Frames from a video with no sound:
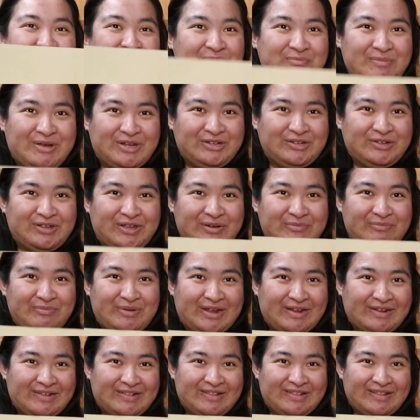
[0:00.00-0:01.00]
we're about to
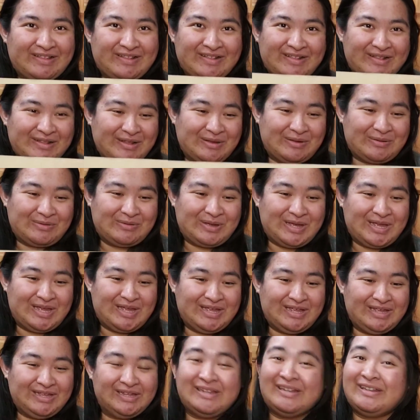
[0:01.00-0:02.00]
unbox this so
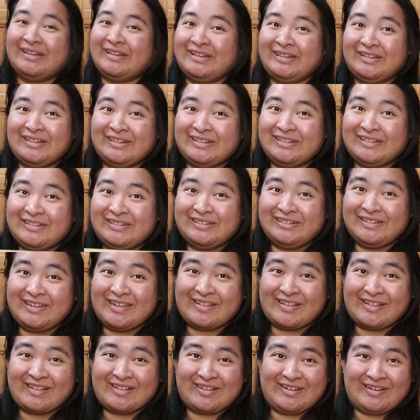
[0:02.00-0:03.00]

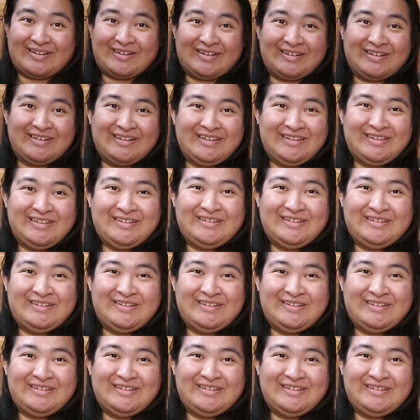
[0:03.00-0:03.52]
let's get started